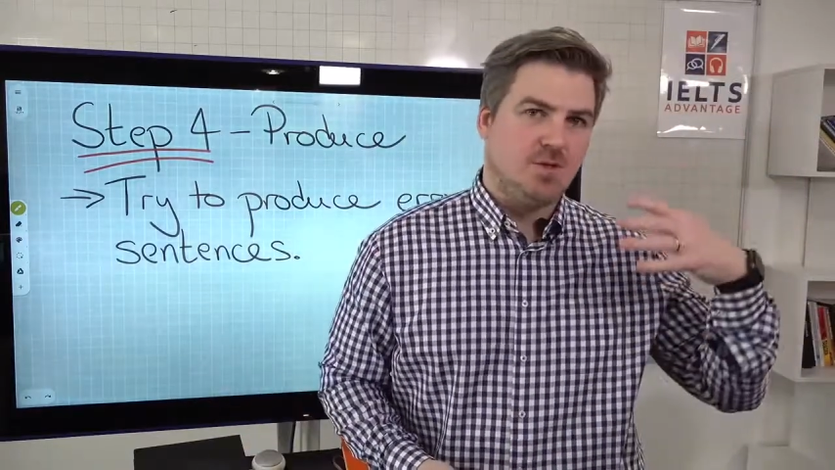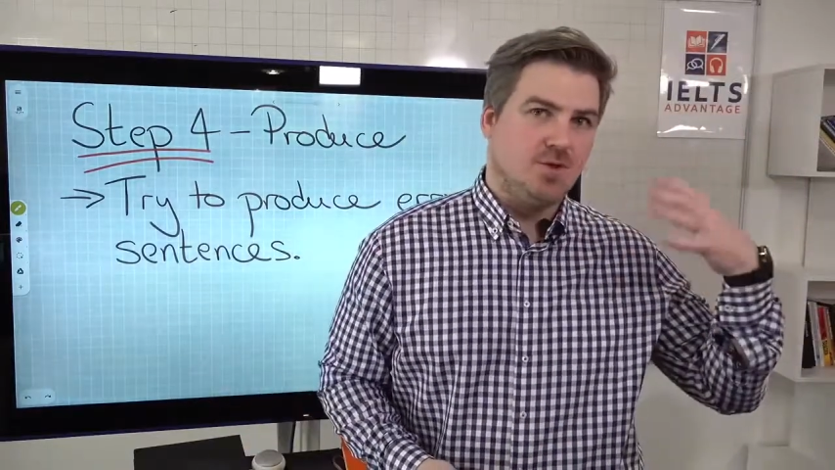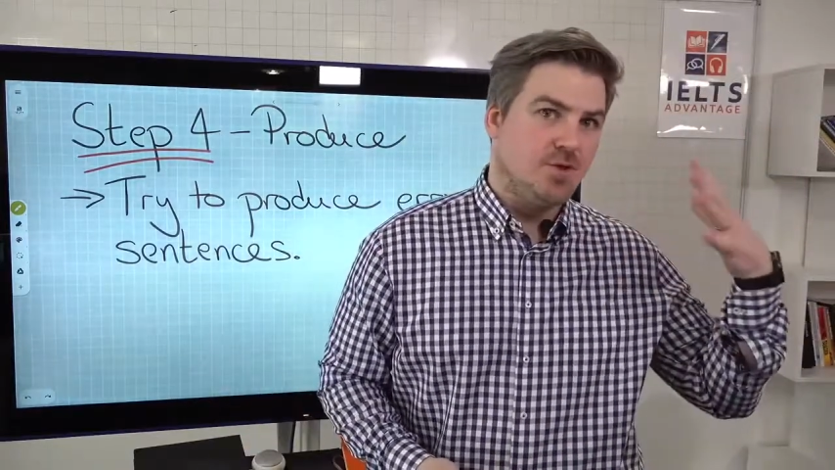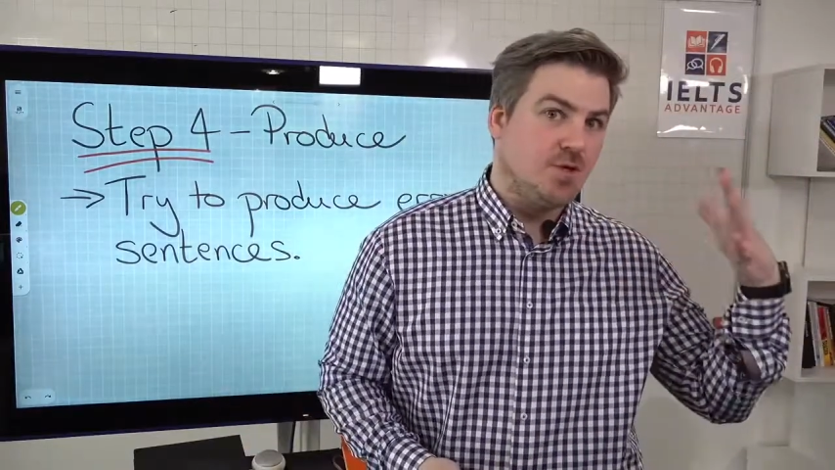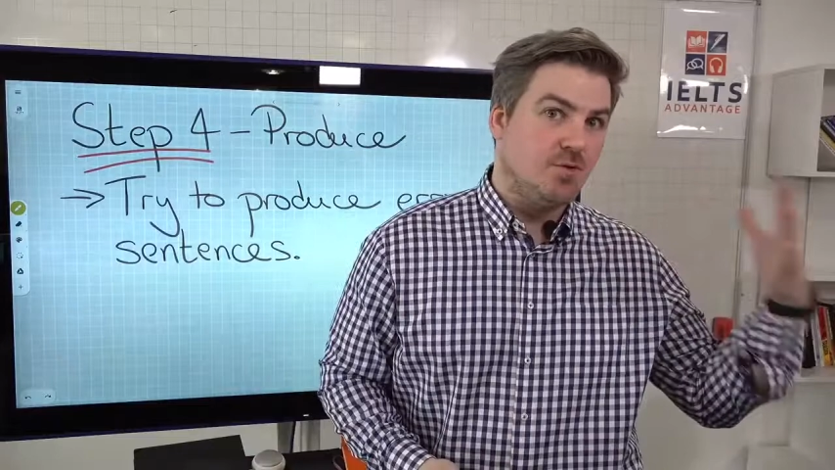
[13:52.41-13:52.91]

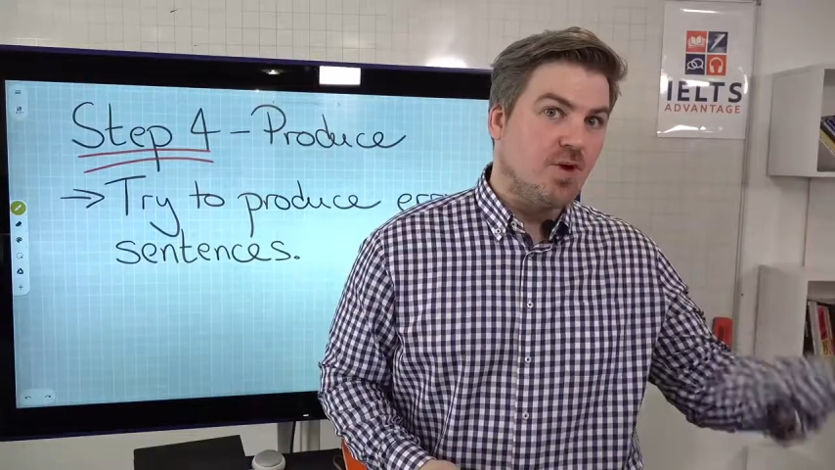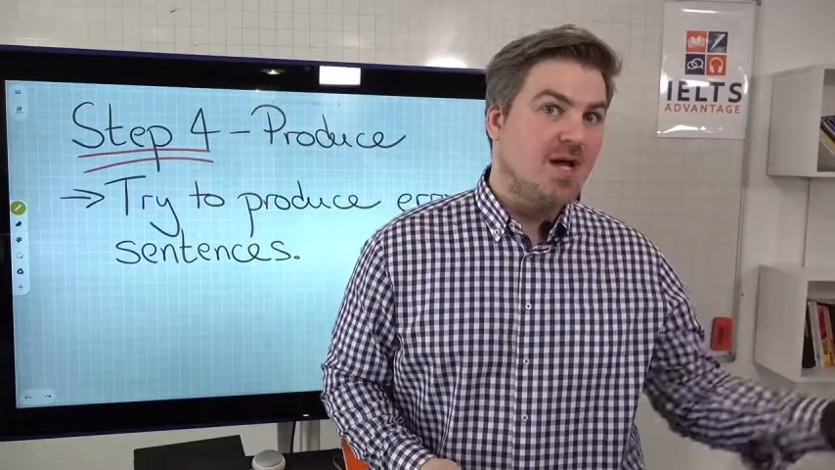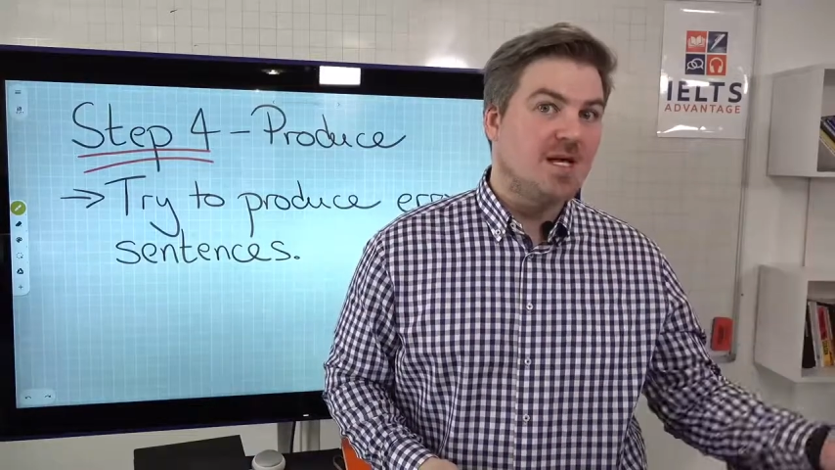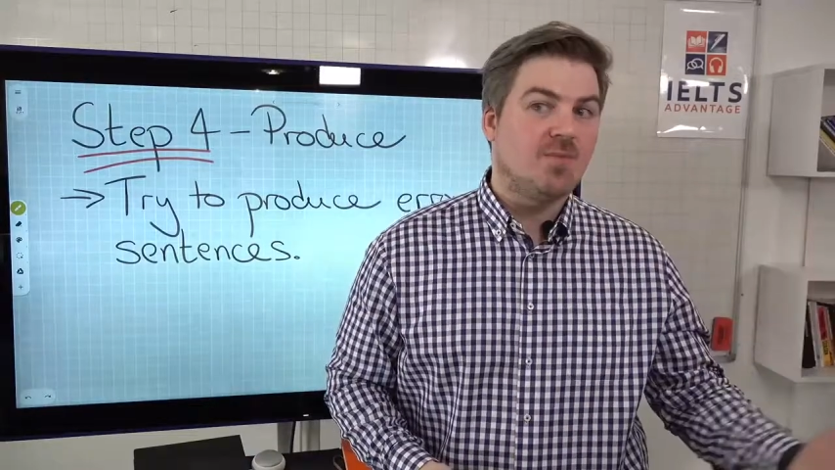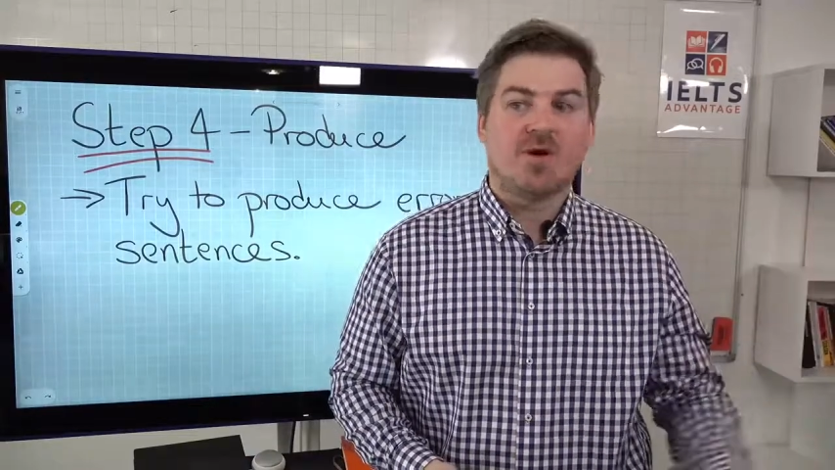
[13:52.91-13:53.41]
doing a
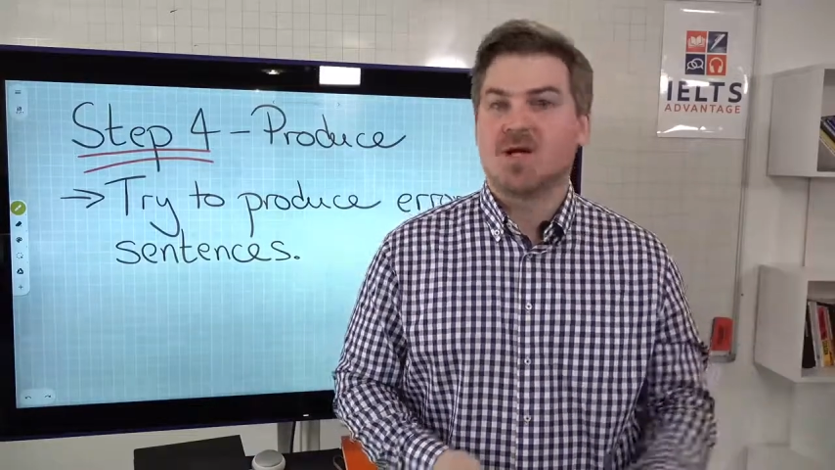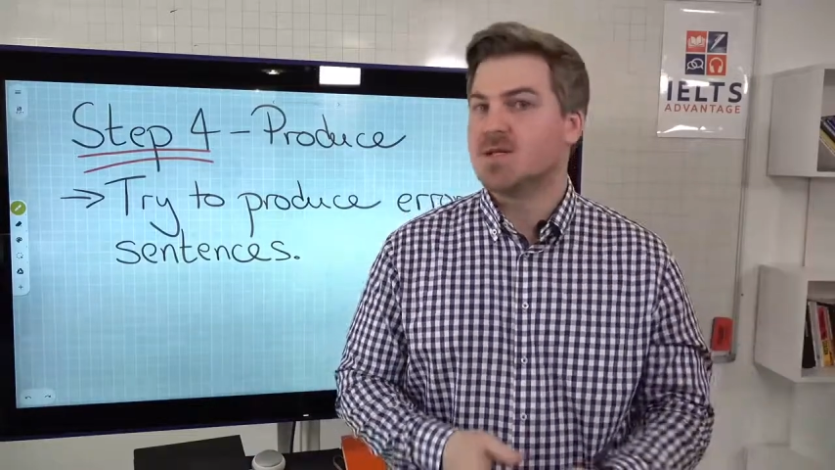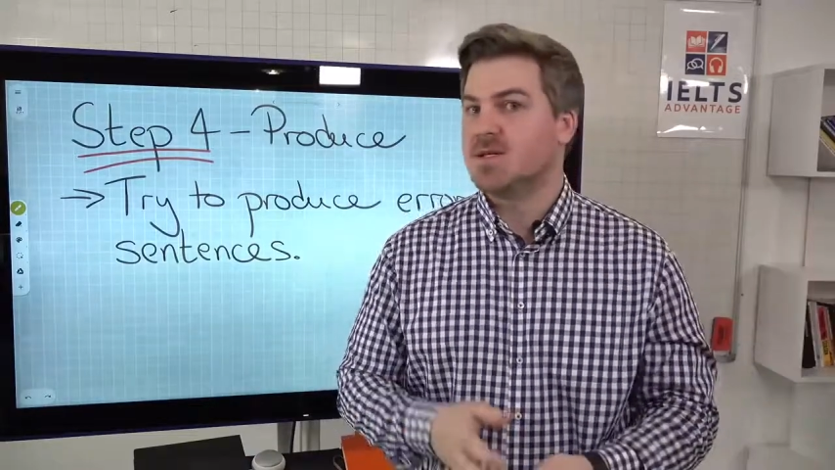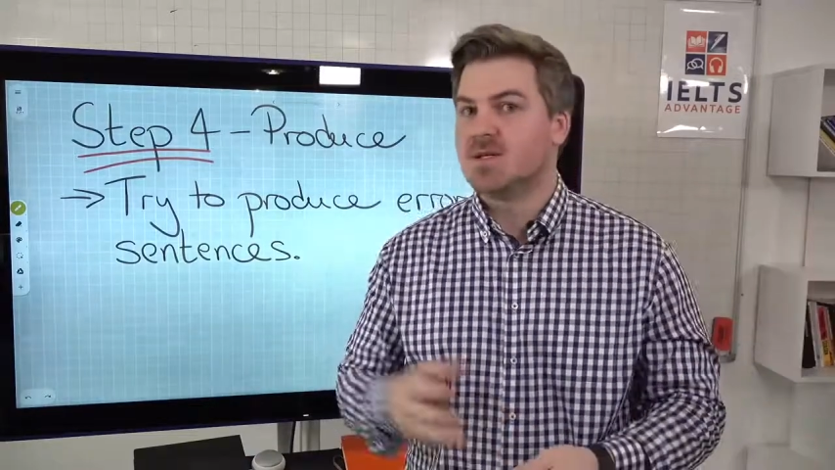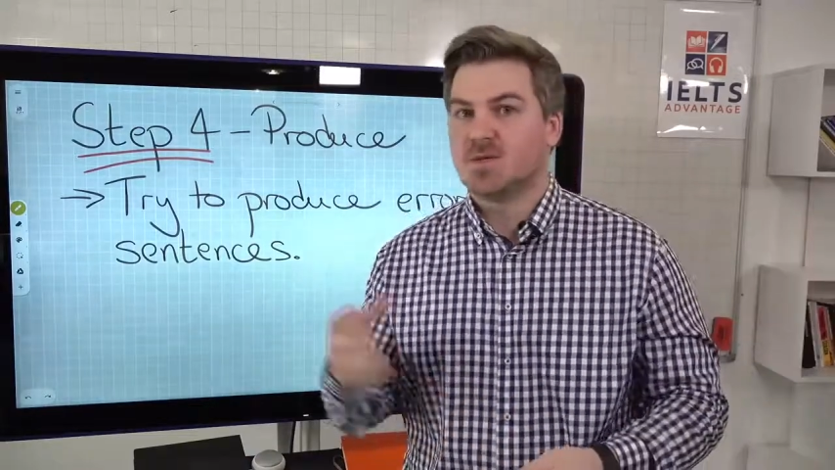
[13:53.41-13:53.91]
writing
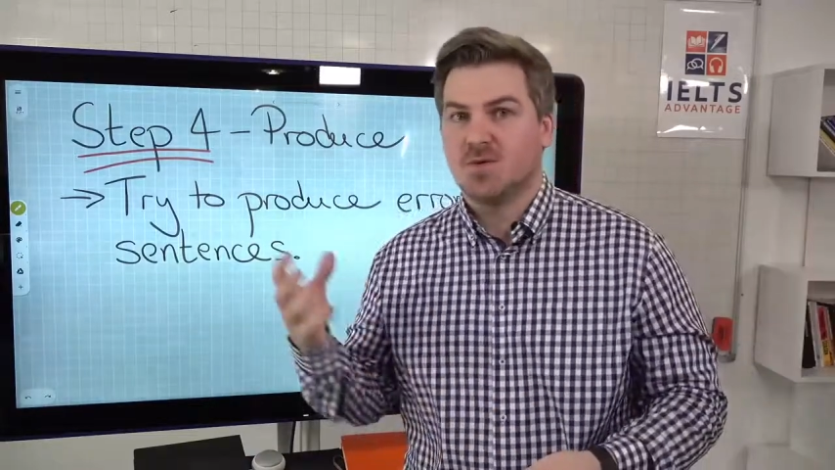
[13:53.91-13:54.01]
practice